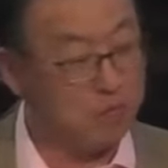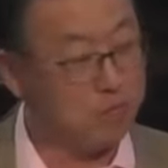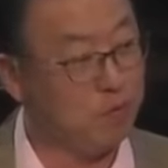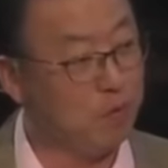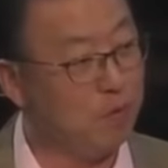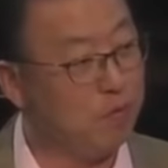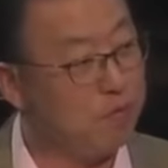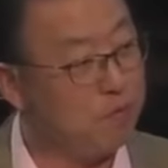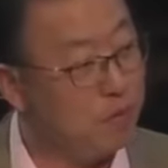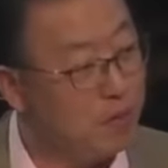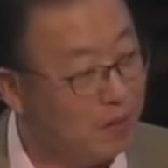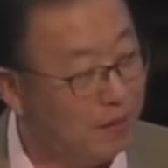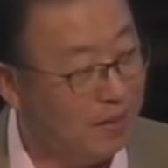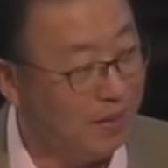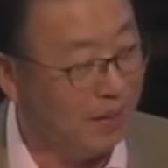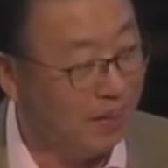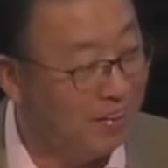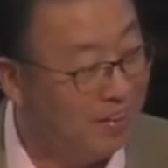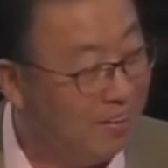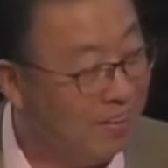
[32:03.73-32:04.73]

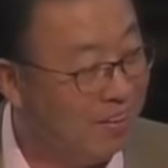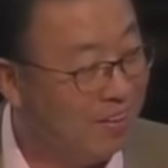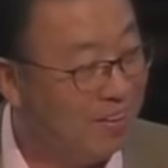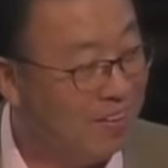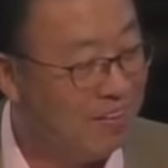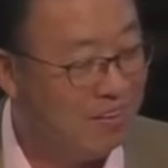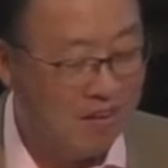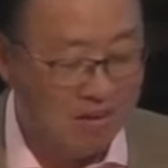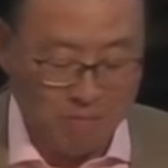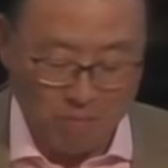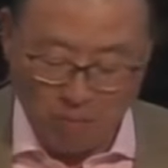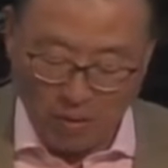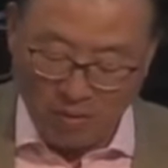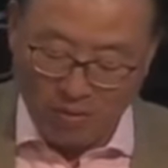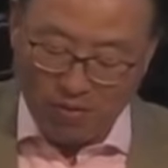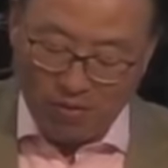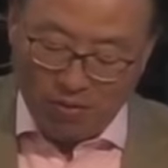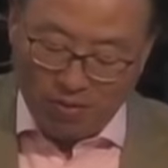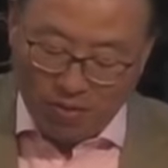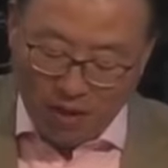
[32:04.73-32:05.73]
fulfilling,
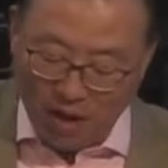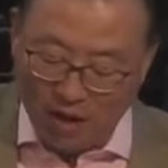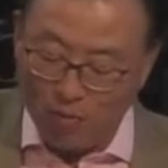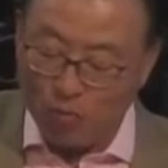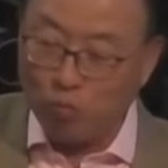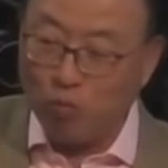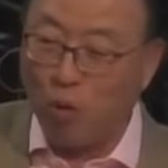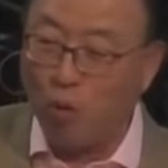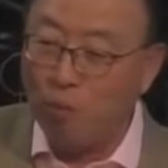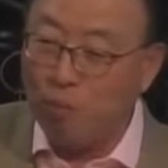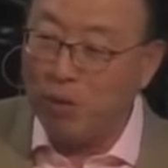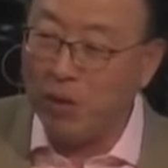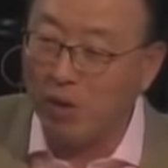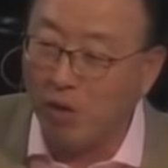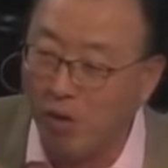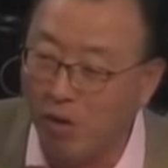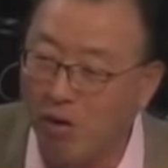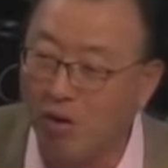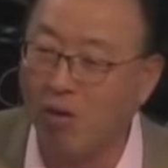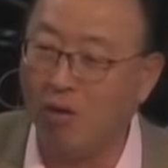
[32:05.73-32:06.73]
but that won't be
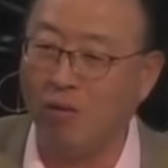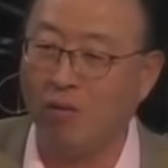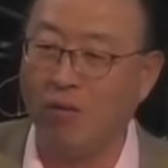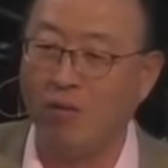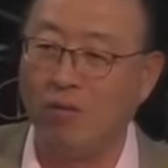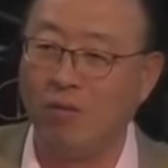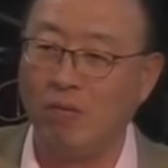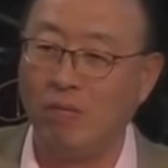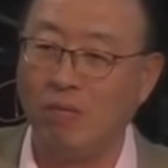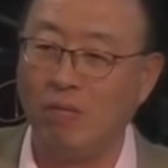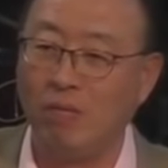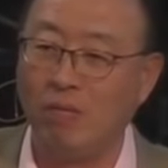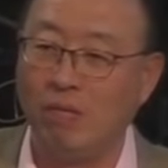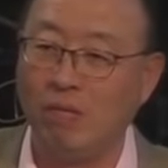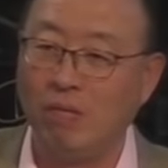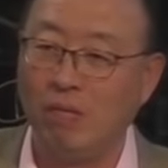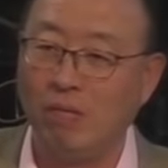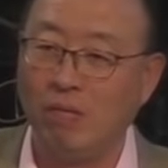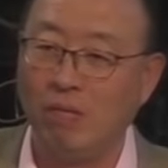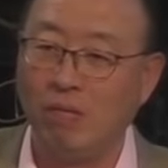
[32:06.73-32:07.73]
all.
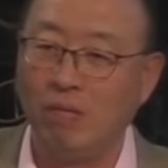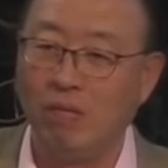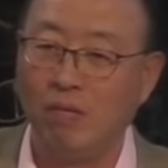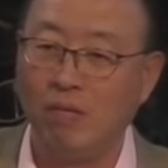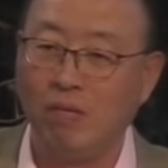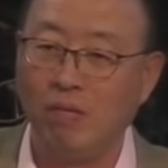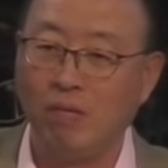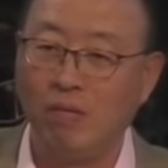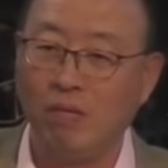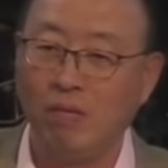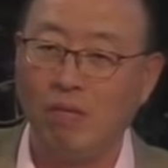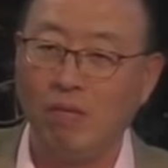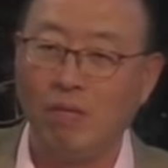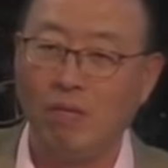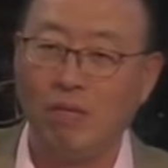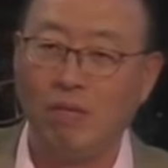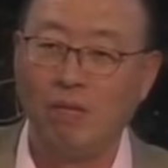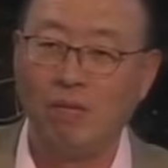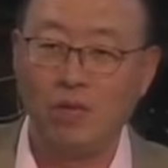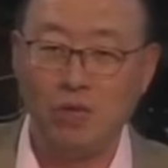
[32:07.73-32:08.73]

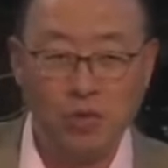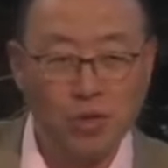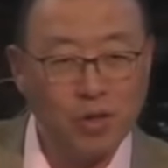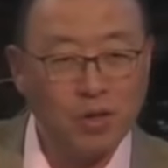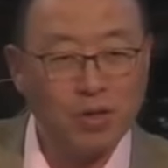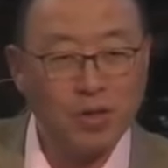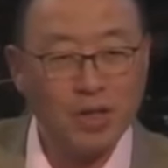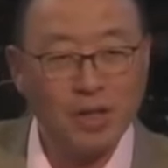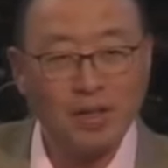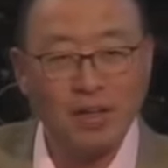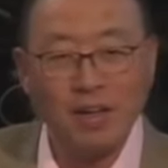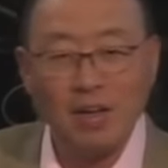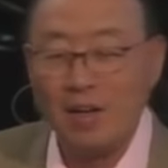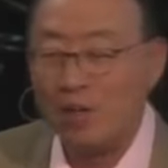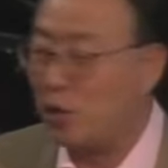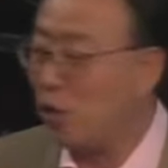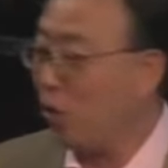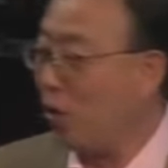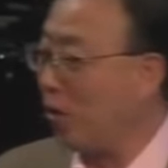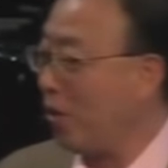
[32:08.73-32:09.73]
Did you hear that?
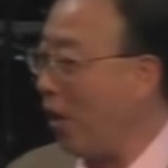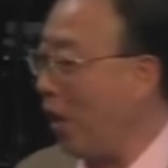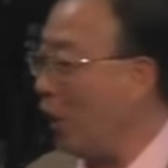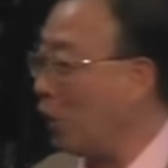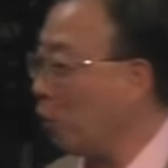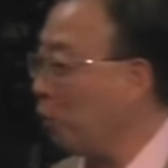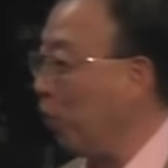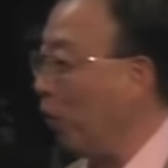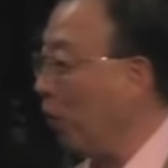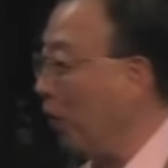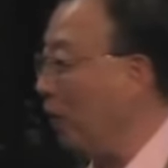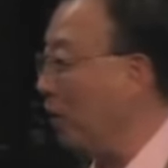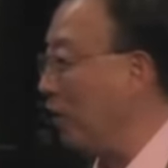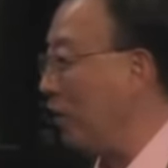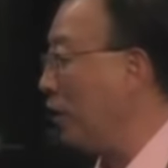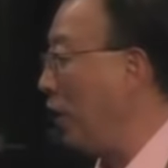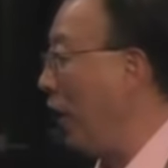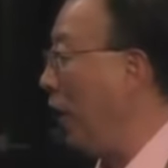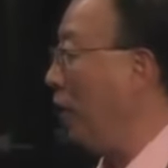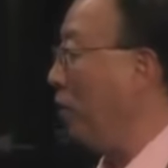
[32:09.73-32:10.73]
So the gospel is
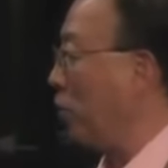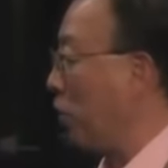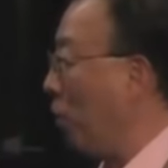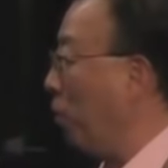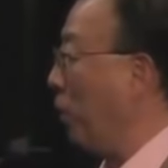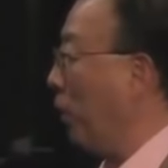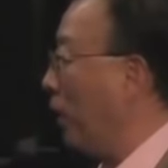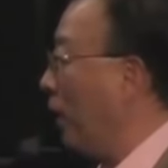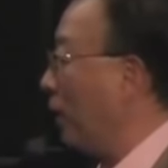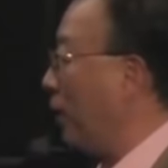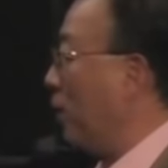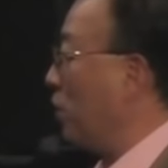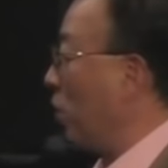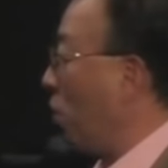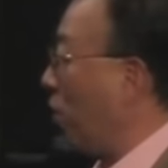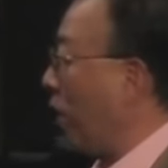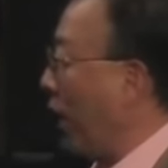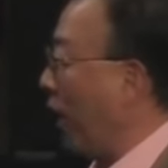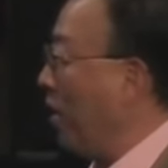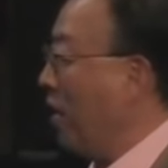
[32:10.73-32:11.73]
saying something like this
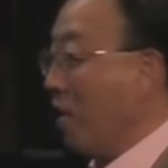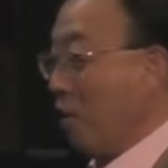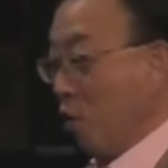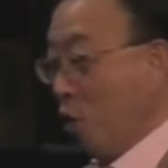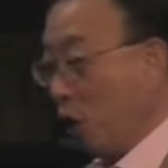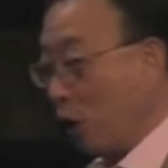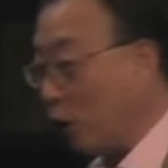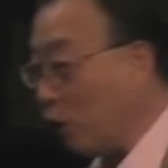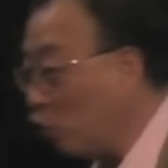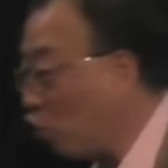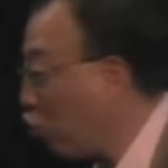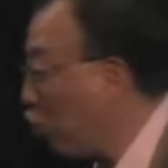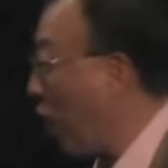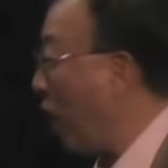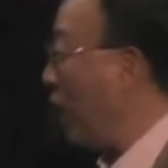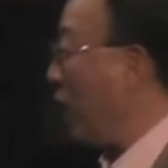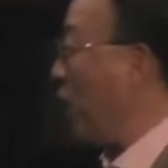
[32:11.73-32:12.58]
okay, you can try